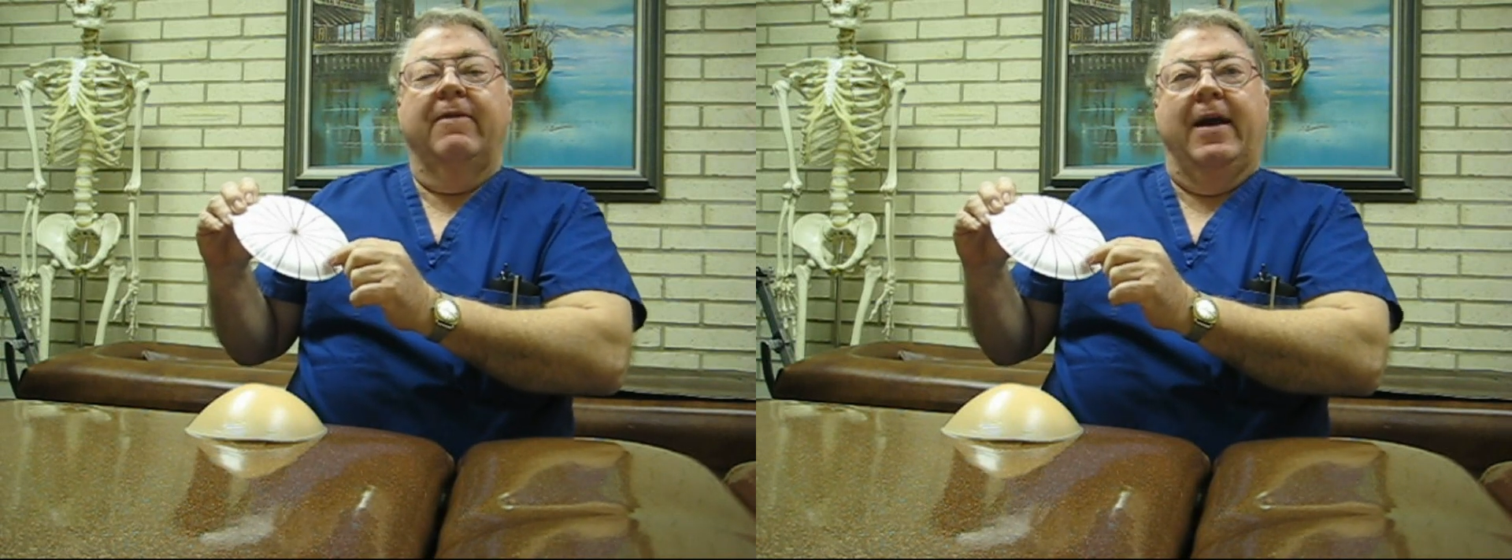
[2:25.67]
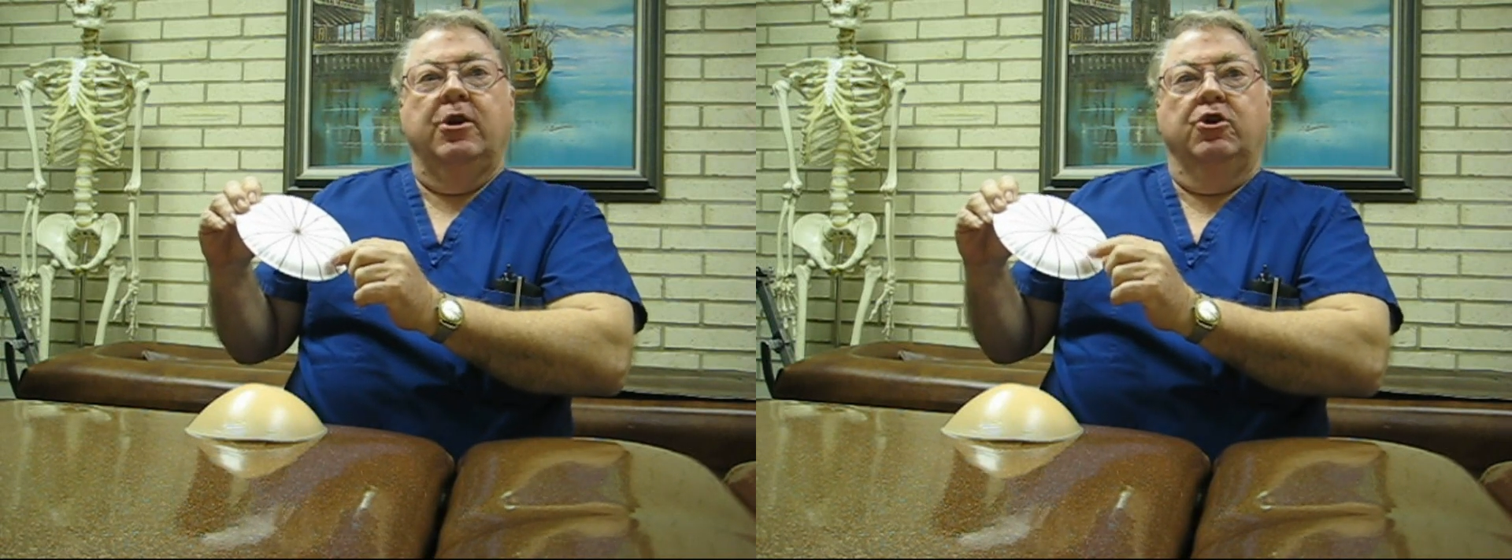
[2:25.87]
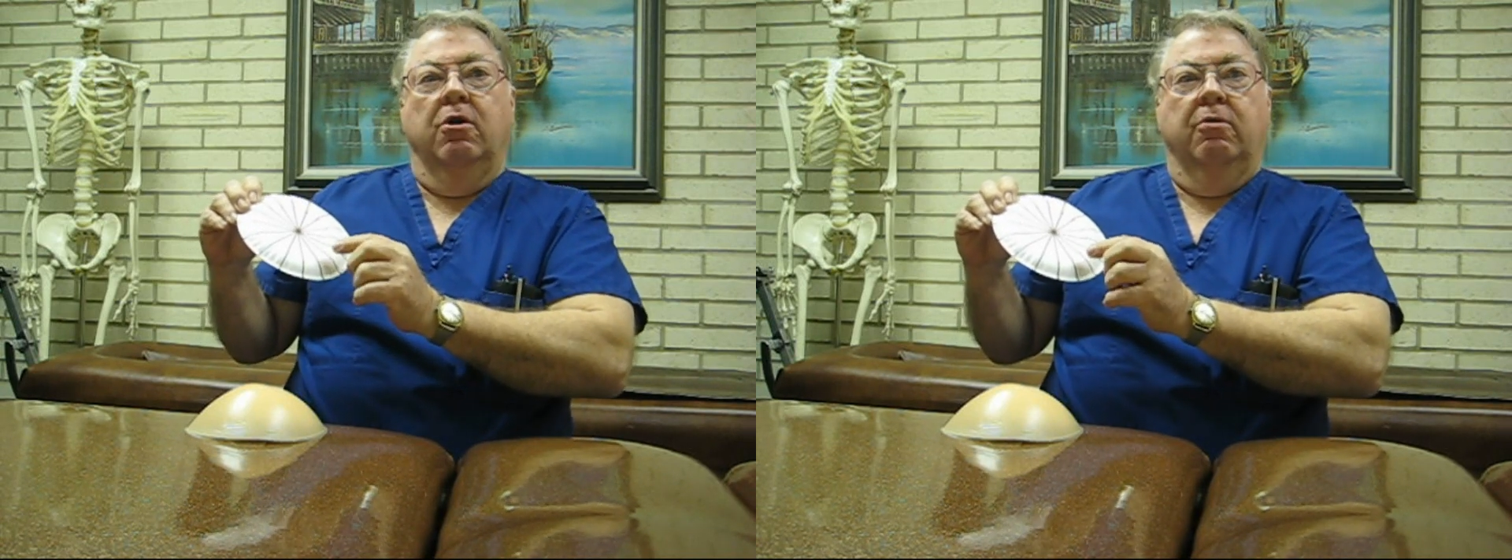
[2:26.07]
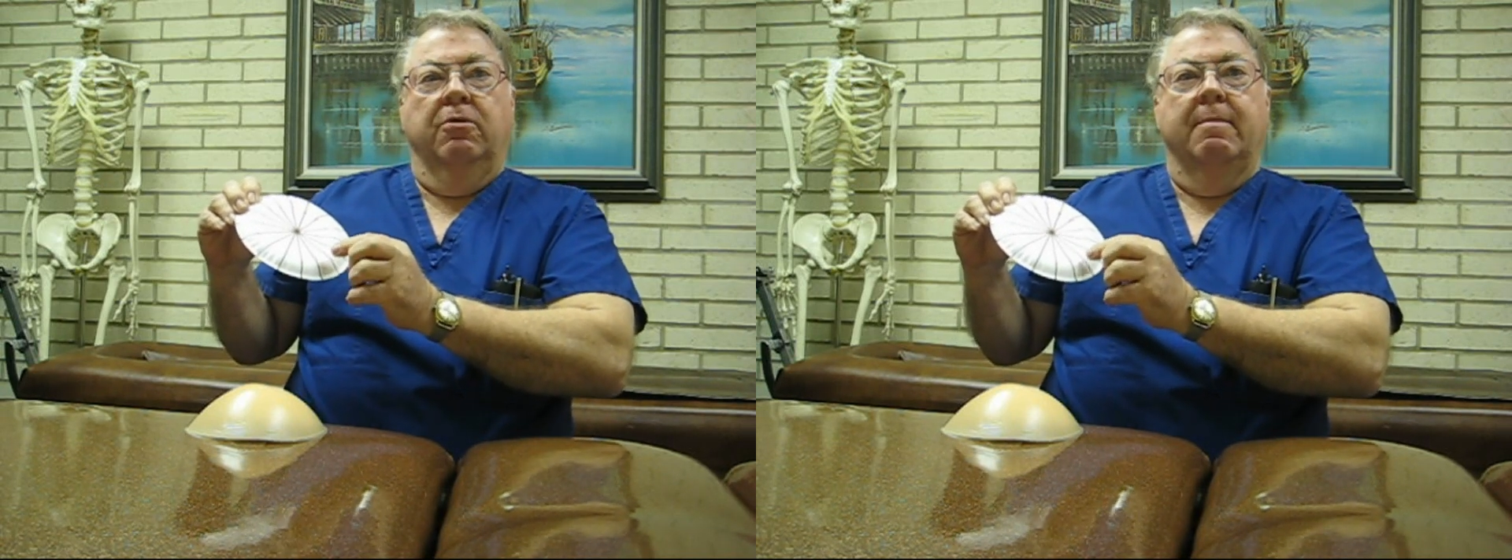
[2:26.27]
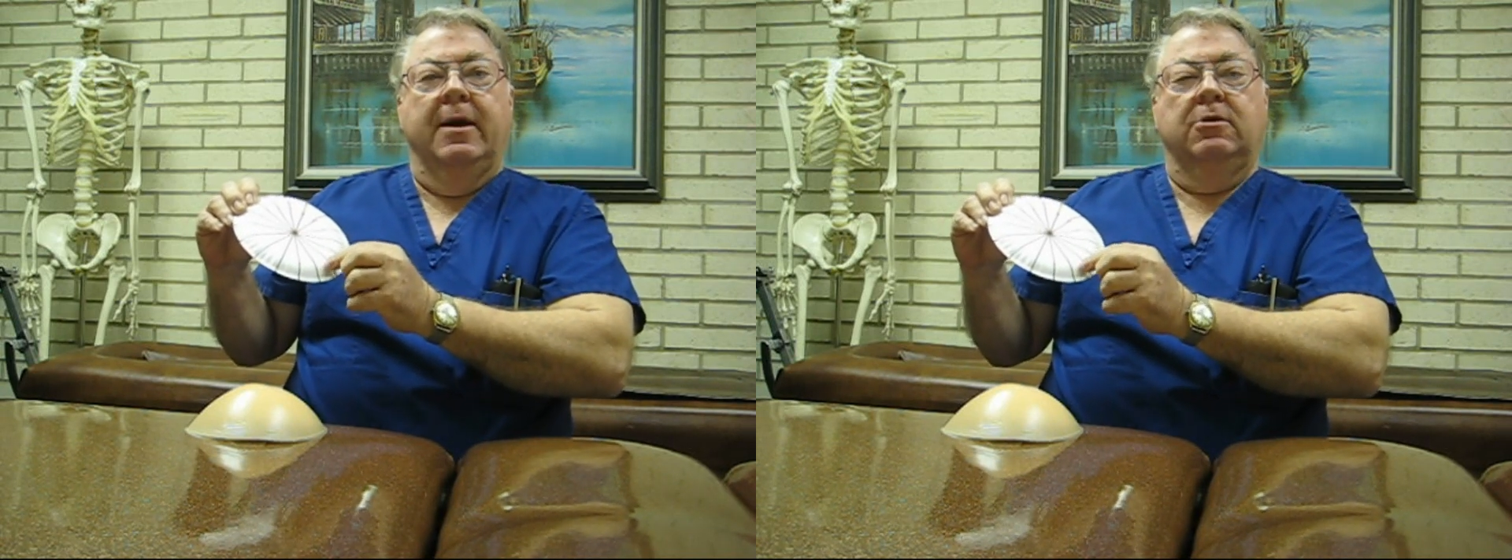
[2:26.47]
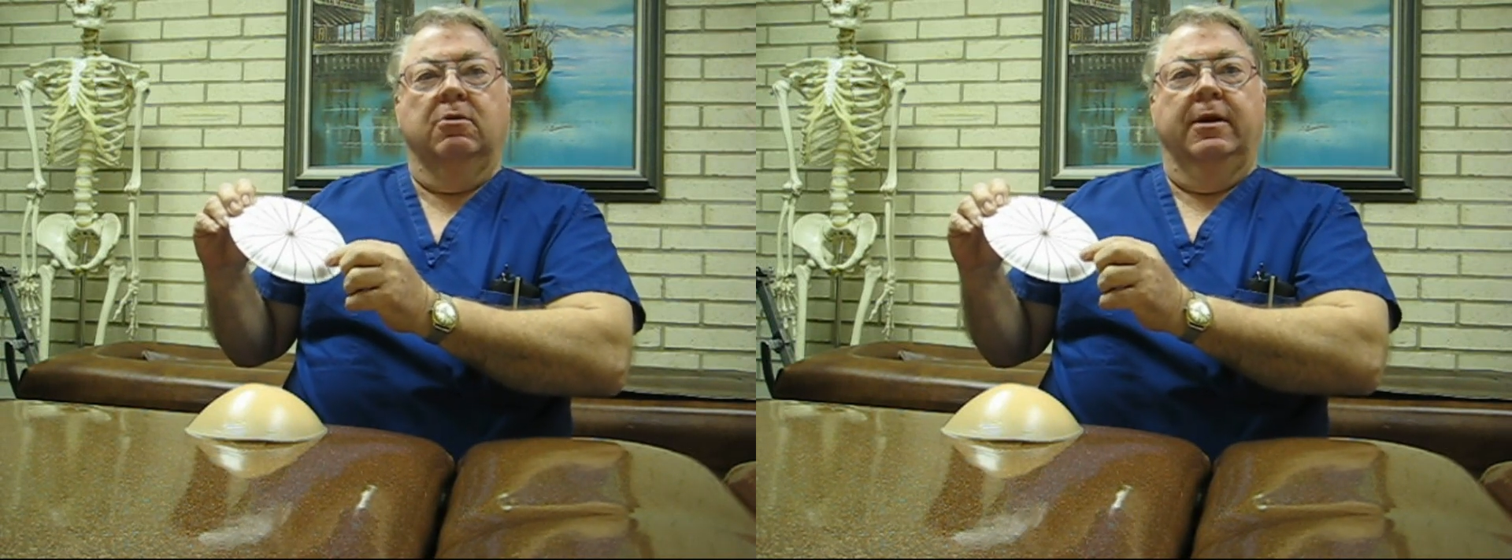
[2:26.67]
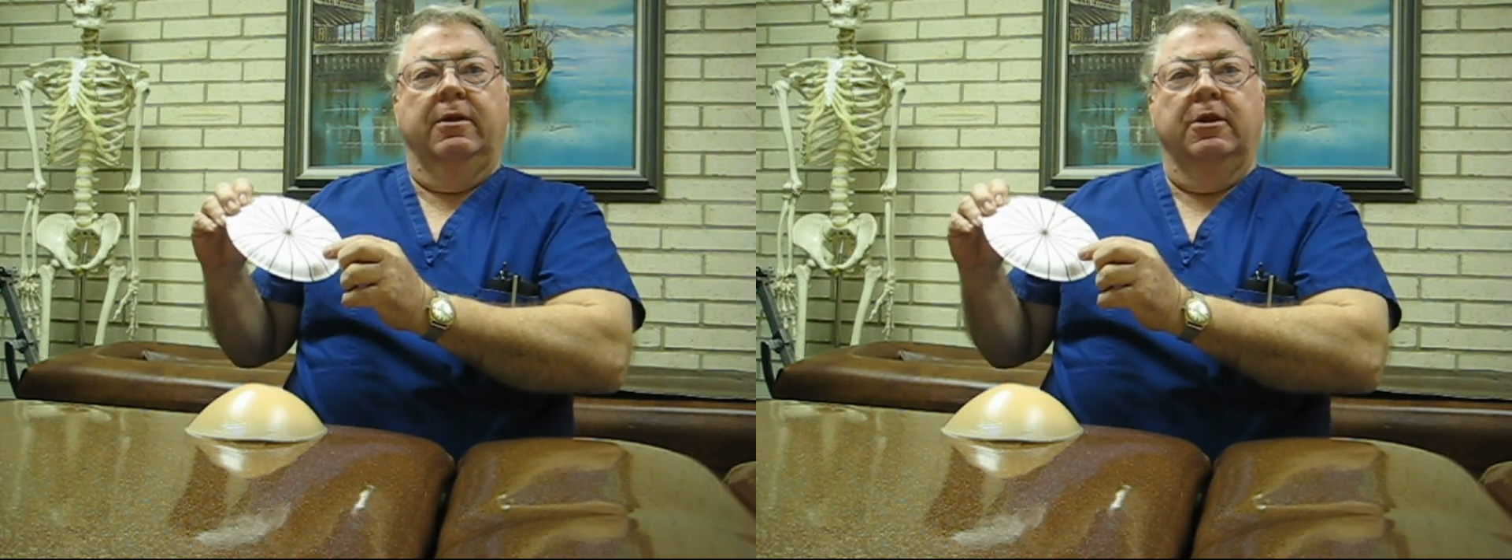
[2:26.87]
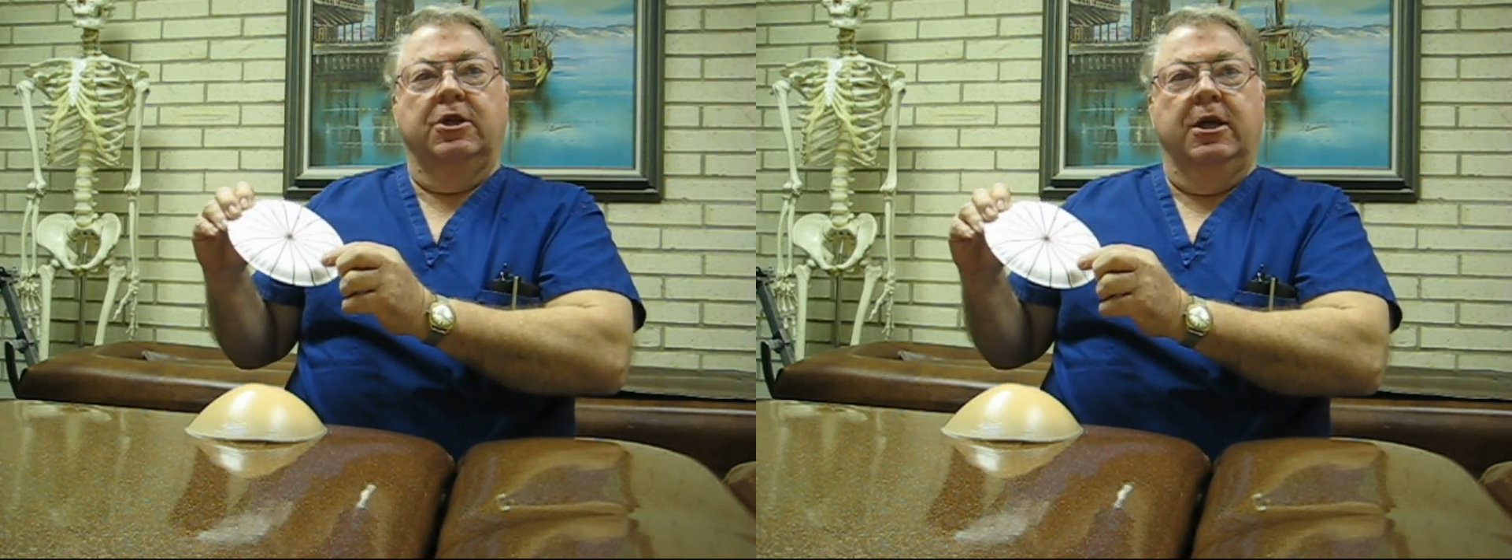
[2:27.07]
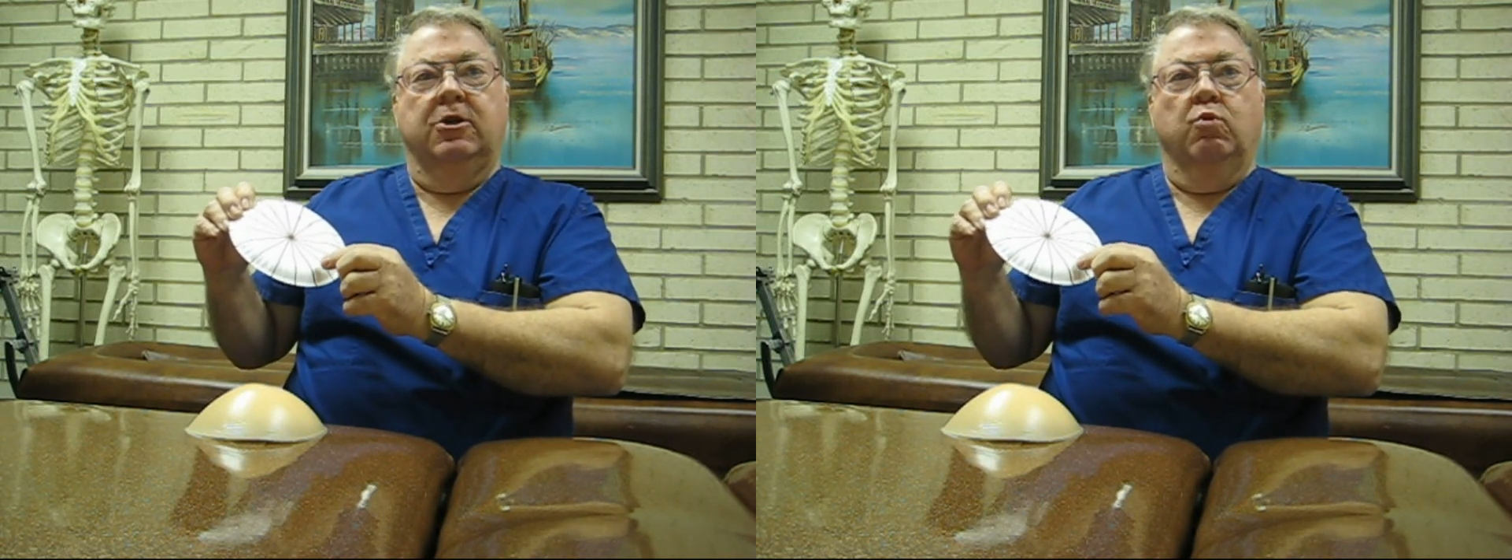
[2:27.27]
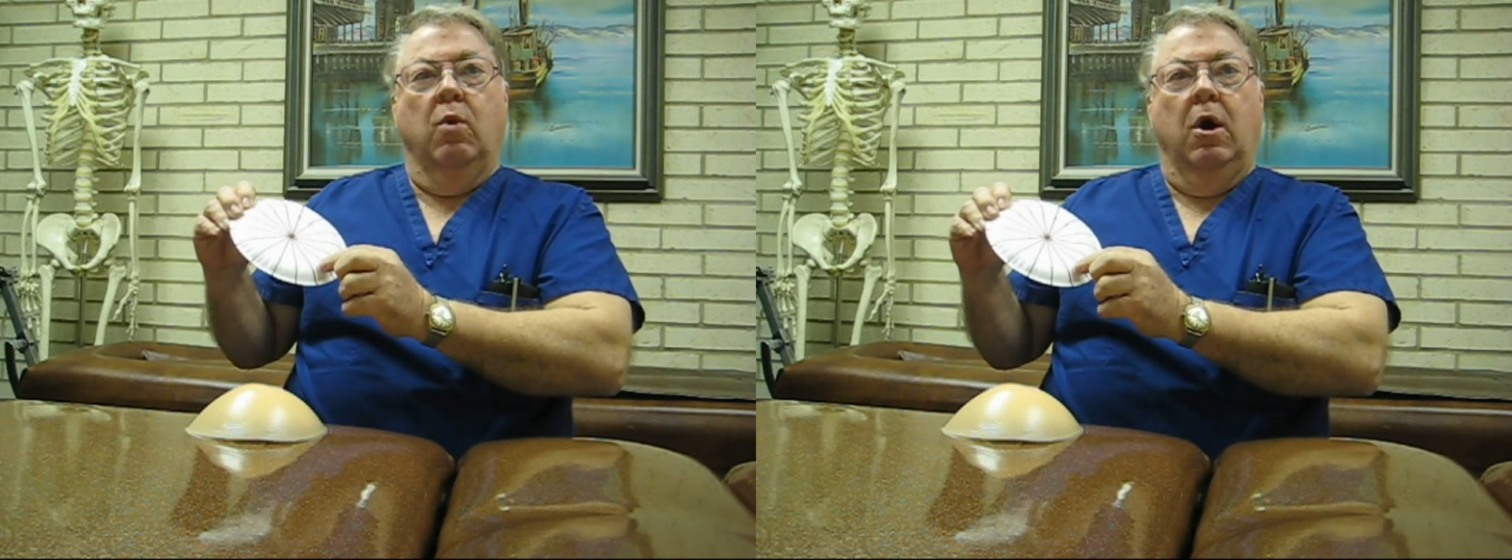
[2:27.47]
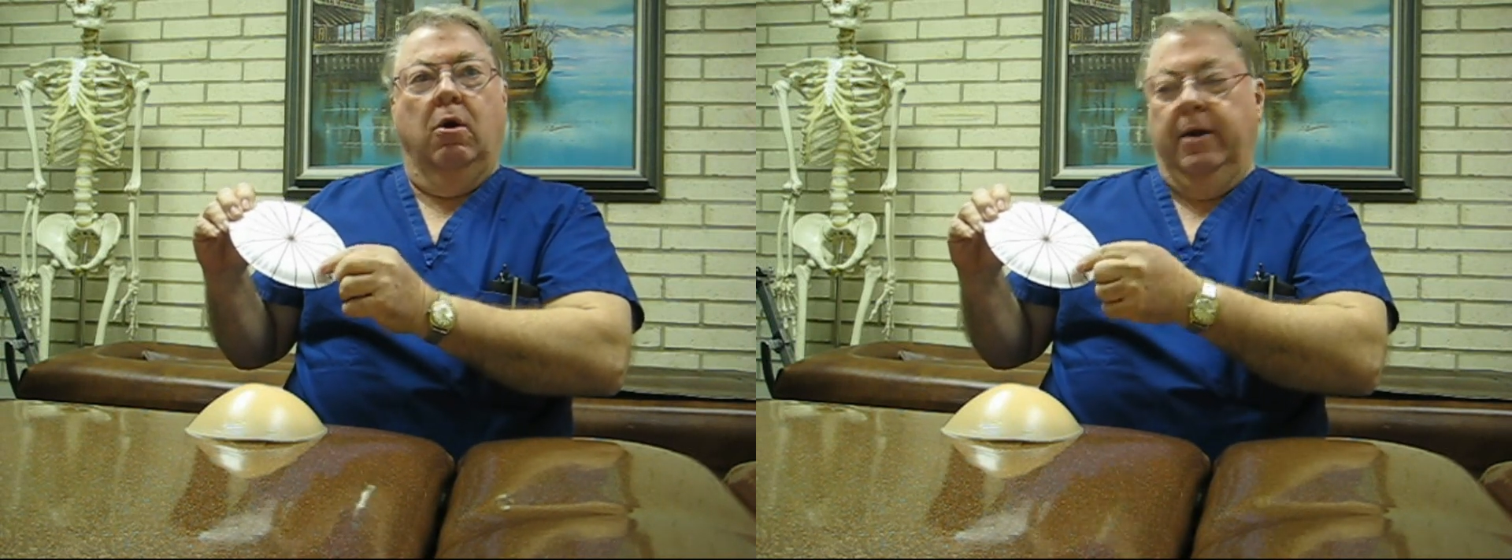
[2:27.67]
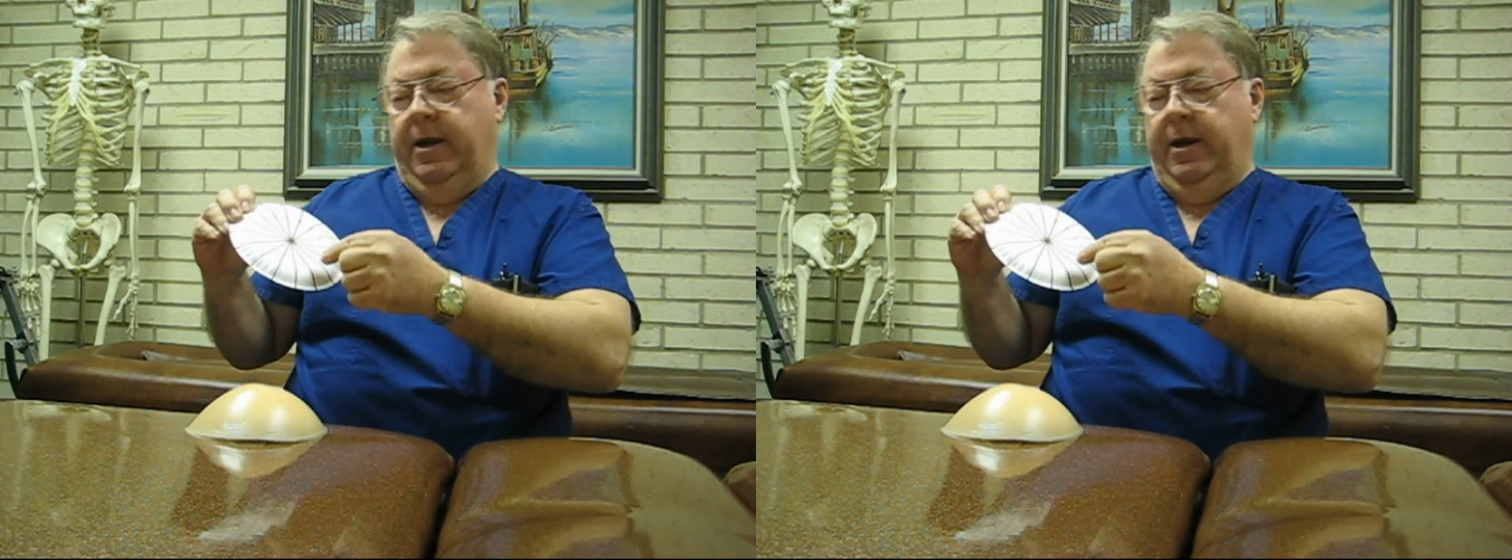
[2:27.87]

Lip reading: fascia on the muscle in the chest wall